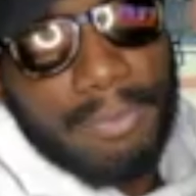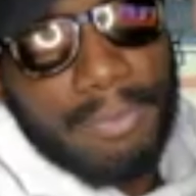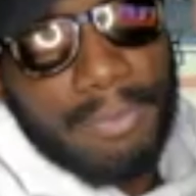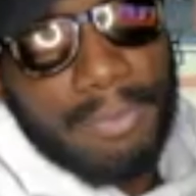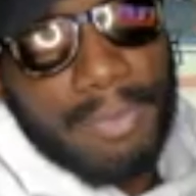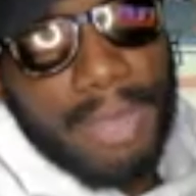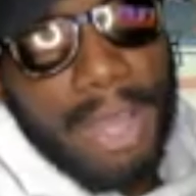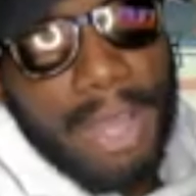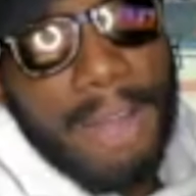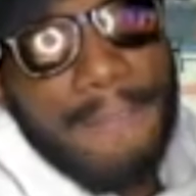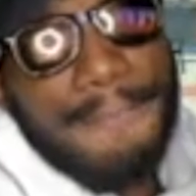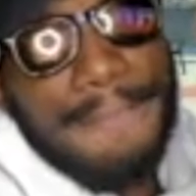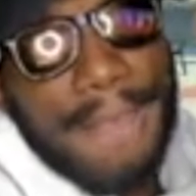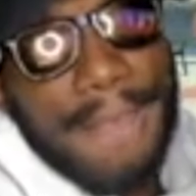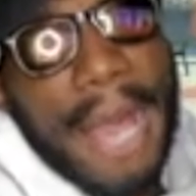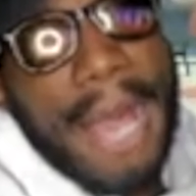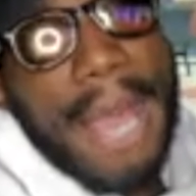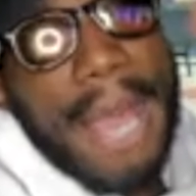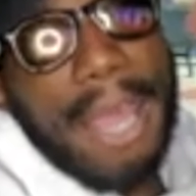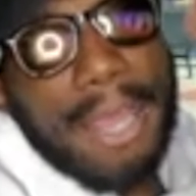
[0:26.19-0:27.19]
A
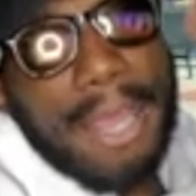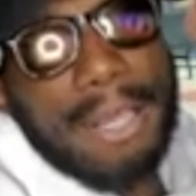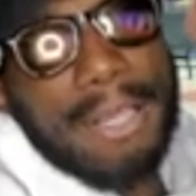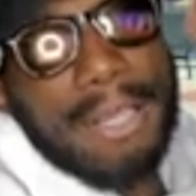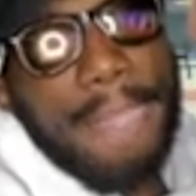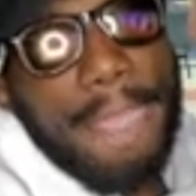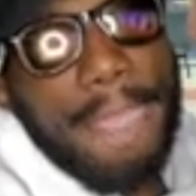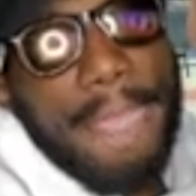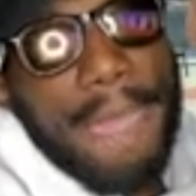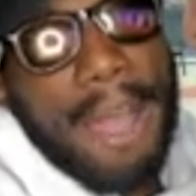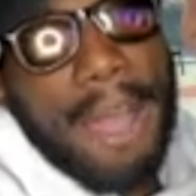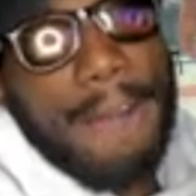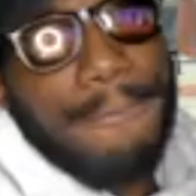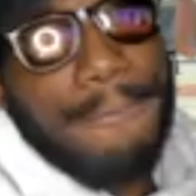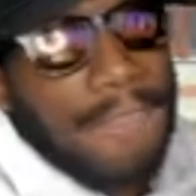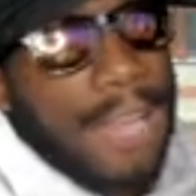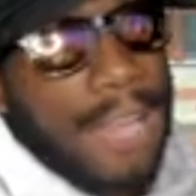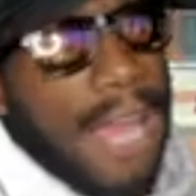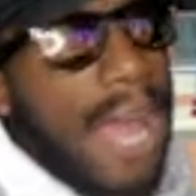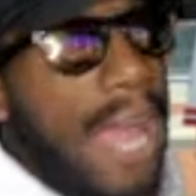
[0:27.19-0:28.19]
fly
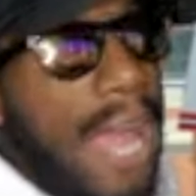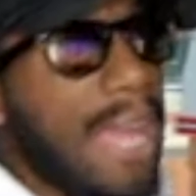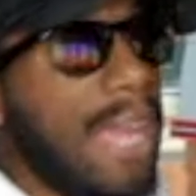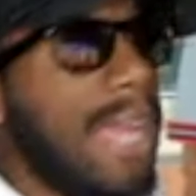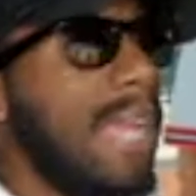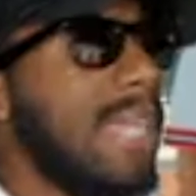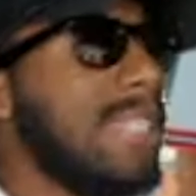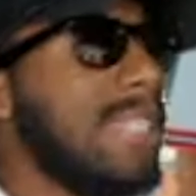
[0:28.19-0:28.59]
a is the